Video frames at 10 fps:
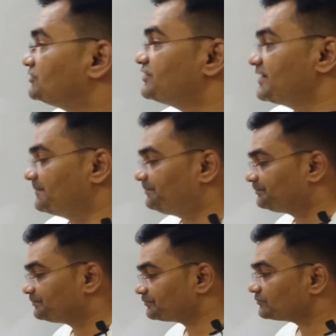See,
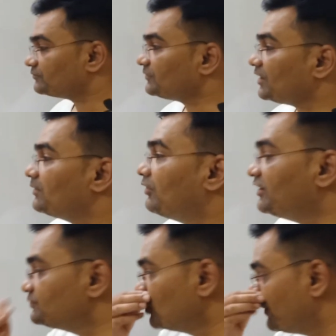what
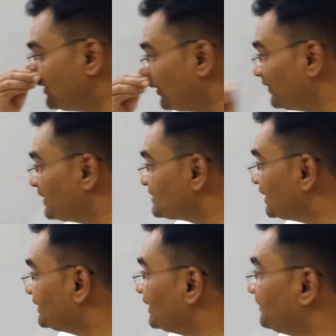is moment of
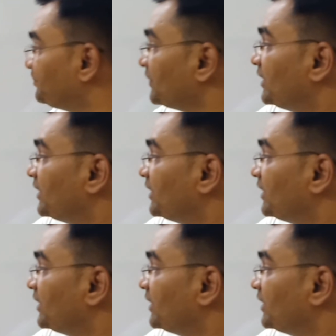inertia then?